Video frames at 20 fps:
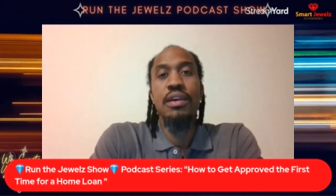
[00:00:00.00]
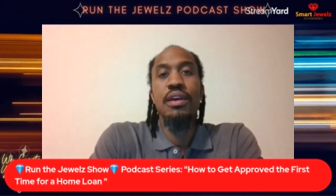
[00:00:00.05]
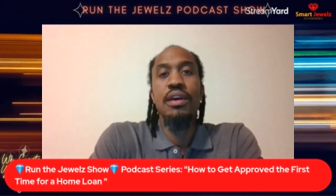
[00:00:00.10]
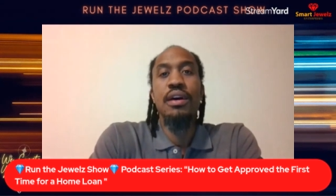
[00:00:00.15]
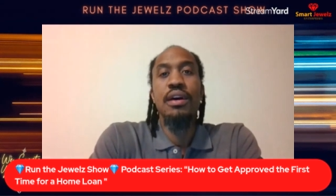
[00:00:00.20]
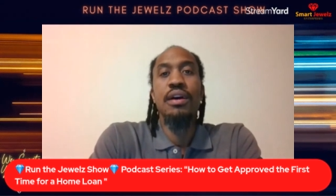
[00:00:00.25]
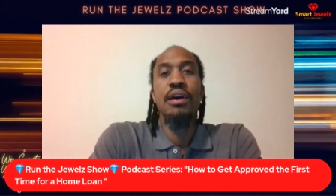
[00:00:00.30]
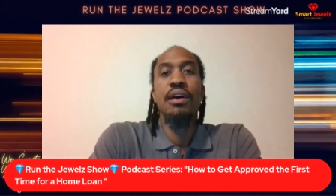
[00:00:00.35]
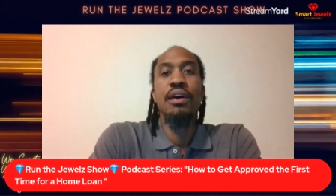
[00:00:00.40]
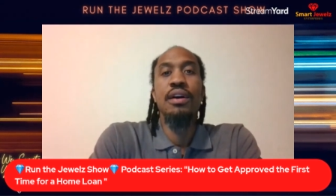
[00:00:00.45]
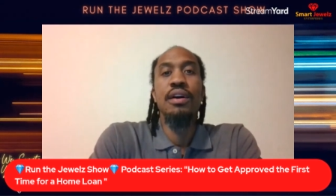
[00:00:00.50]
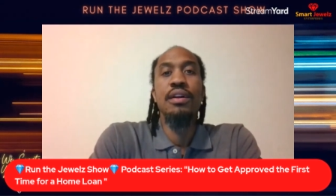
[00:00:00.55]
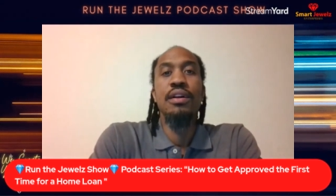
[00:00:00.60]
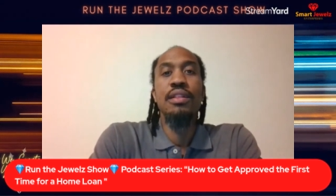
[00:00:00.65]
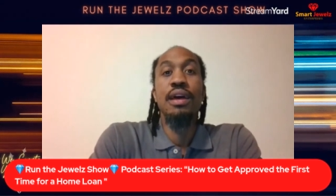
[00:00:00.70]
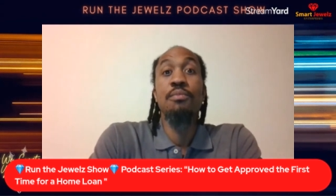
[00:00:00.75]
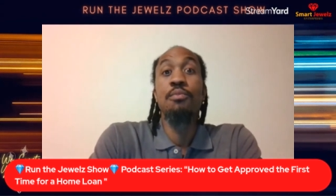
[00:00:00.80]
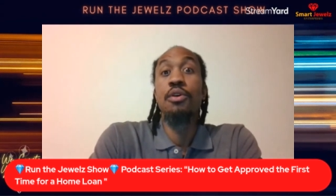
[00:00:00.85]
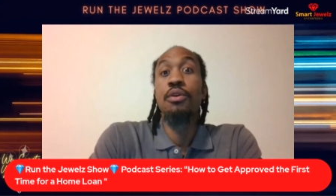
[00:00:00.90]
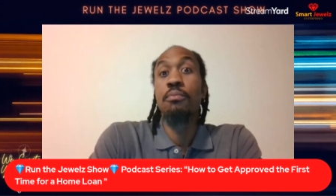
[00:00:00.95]
a
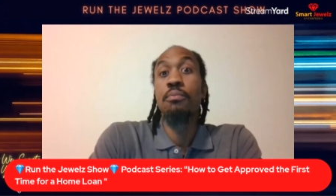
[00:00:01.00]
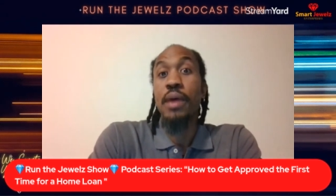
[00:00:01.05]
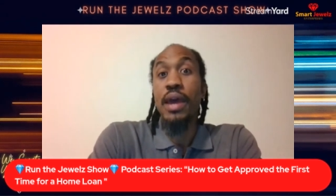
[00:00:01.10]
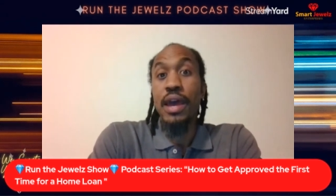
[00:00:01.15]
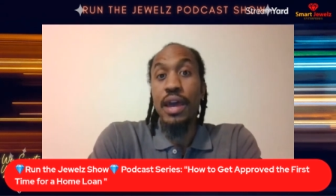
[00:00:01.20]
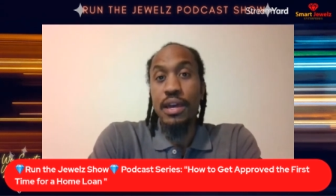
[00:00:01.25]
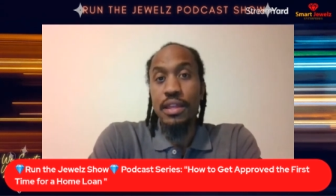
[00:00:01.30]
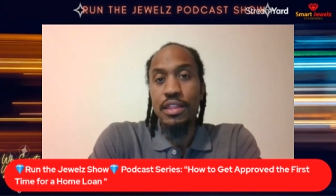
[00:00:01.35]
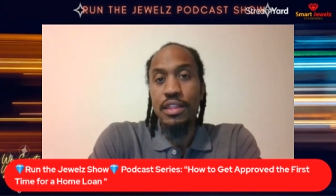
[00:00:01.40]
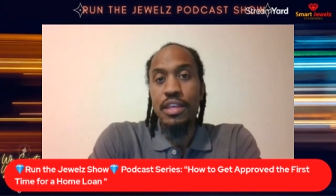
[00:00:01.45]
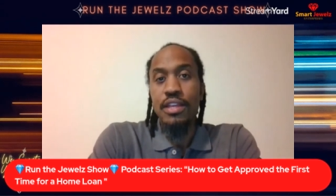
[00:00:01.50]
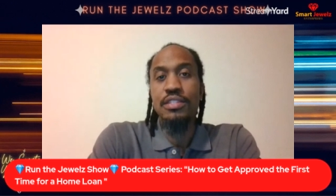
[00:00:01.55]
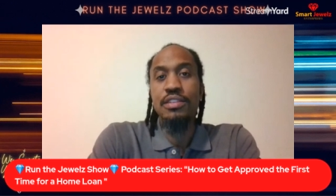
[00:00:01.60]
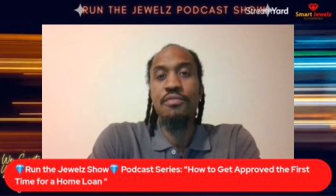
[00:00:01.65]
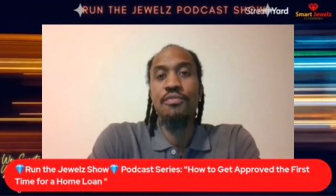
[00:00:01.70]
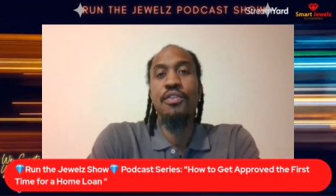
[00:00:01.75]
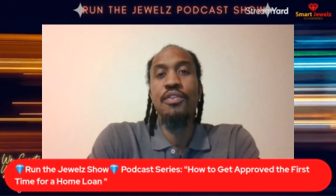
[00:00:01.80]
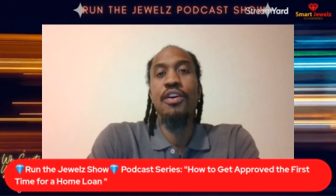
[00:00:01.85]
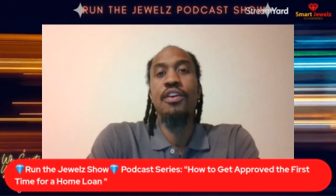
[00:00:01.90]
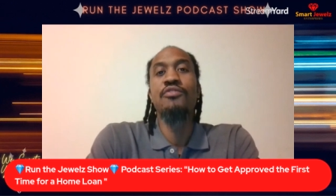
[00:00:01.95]
lot more math that's
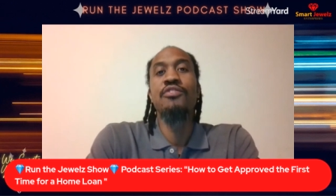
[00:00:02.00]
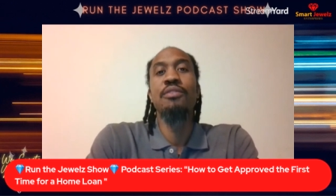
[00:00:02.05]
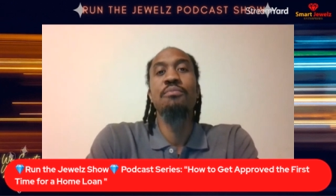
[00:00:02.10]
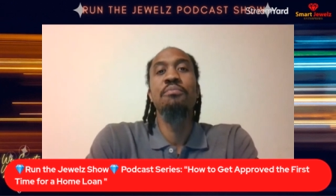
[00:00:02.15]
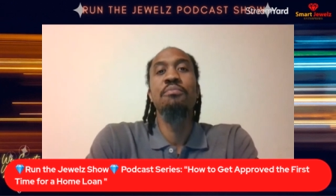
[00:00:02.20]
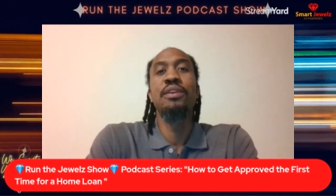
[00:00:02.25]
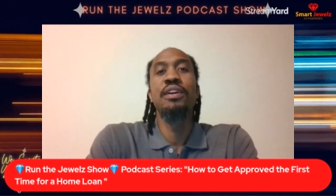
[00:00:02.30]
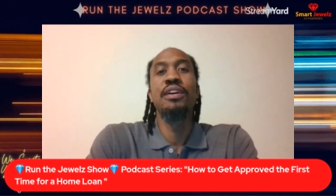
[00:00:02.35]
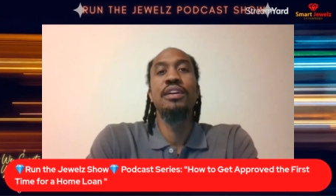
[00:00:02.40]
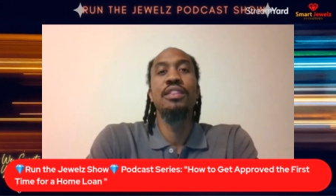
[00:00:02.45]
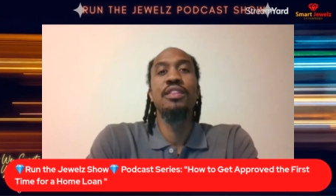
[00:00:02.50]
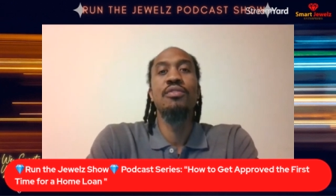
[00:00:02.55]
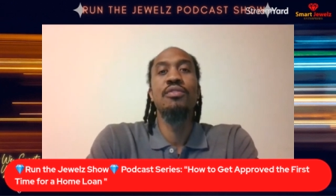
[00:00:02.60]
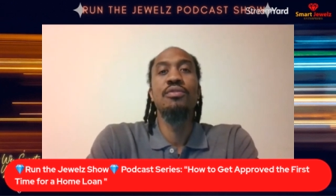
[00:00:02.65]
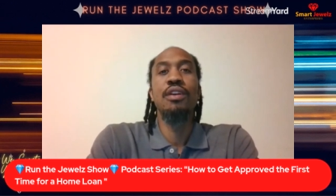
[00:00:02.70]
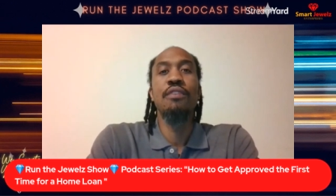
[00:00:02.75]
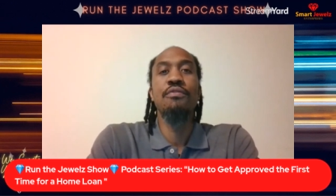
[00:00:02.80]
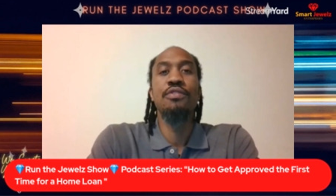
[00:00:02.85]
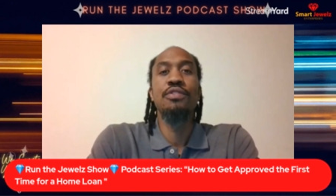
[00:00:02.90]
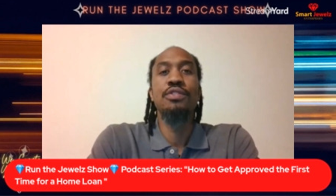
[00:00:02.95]
involved in being a loan
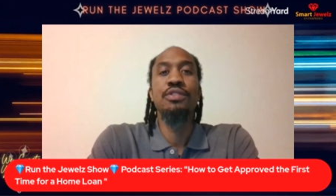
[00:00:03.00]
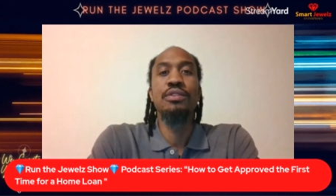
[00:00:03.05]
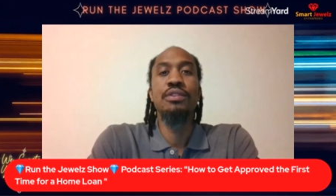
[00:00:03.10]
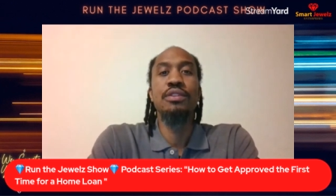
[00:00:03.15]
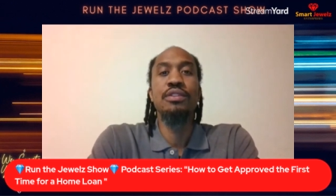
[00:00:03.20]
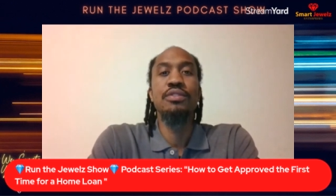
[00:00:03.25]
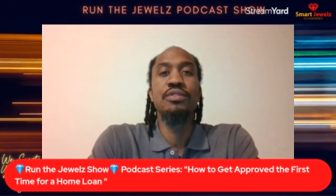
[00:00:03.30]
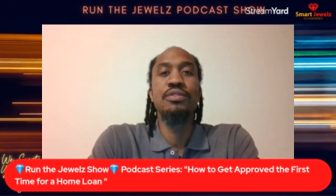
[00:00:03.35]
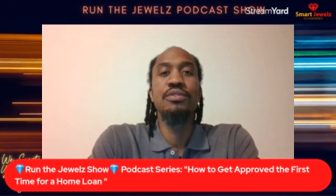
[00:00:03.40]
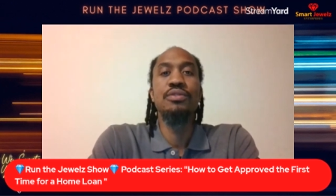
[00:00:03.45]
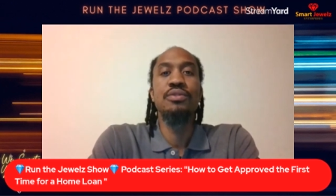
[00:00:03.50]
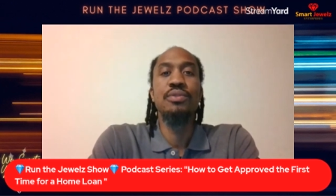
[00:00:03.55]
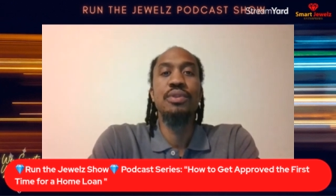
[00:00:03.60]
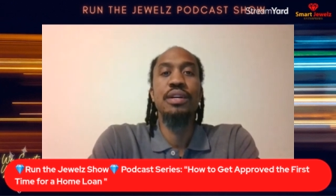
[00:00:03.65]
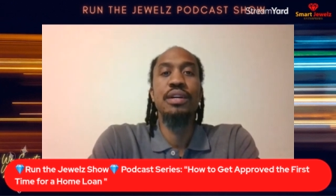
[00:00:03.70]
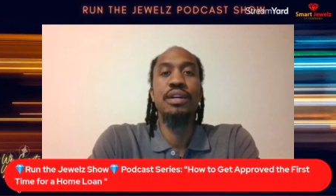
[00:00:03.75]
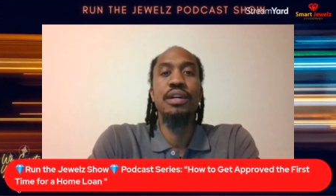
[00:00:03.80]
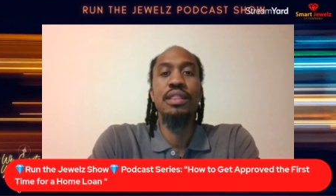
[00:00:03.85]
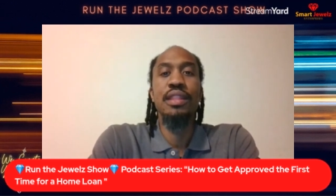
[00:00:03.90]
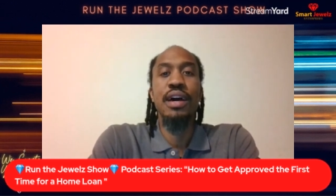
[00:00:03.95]
officer, because you're
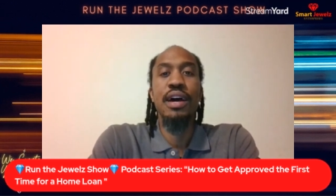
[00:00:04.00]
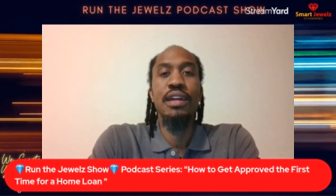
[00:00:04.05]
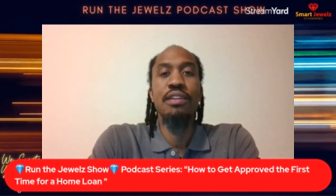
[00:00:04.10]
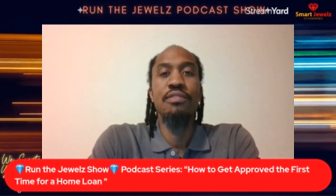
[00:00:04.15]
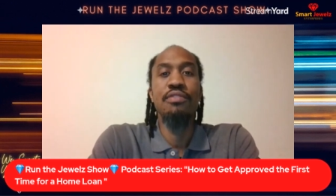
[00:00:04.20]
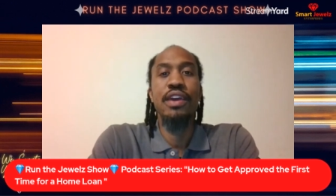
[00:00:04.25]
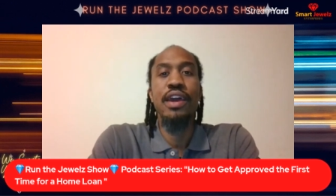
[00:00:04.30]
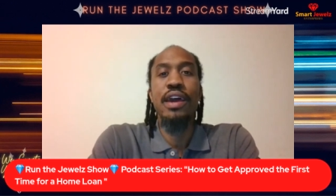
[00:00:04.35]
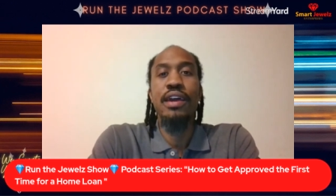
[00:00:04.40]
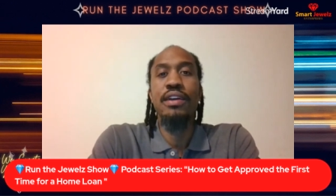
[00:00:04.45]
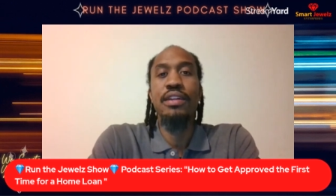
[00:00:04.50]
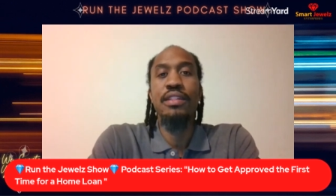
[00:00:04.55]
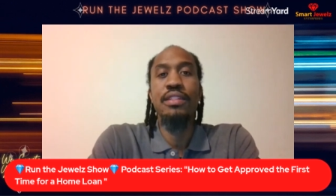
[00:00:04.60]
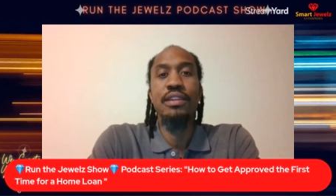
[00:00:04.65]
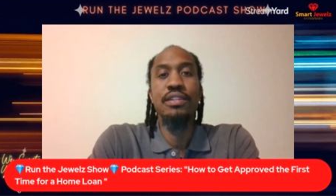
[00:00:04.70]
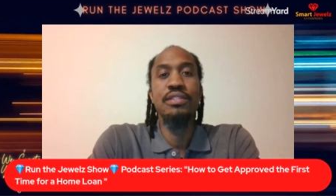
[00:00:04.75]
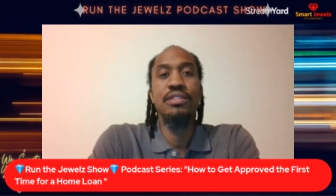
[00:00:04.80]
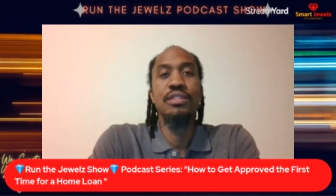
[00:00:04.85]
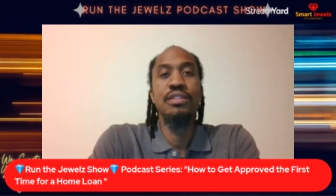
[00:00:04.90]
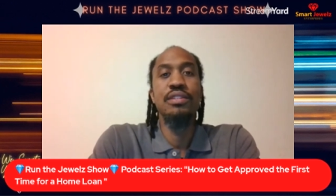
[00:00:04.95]
doing a lot of
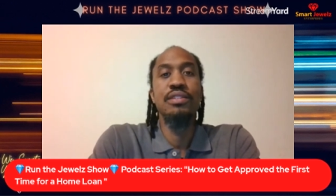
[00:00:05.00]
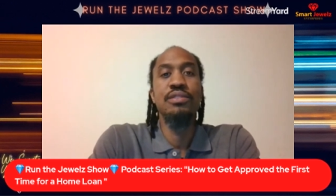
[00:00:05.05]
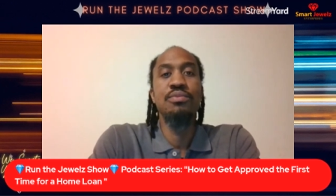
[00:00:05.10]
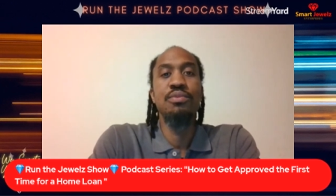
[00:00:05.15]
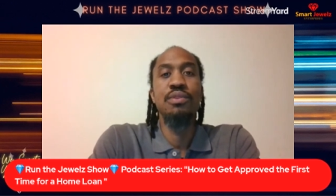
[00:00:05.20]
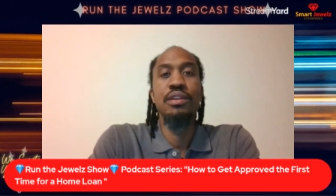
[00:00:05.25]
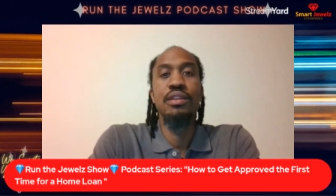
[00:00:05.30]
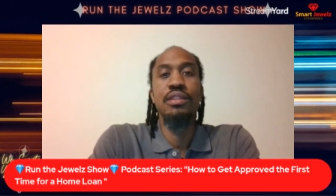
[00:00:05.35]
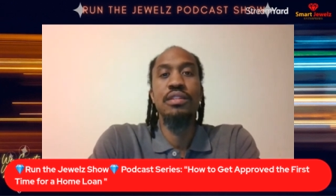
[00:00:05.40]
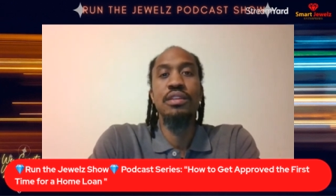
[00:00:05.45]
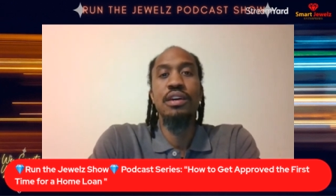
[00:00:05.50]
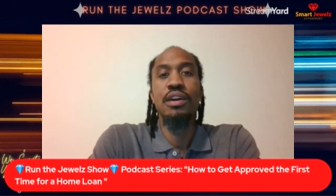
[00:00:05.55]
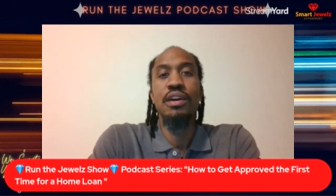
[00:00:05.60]
calculations with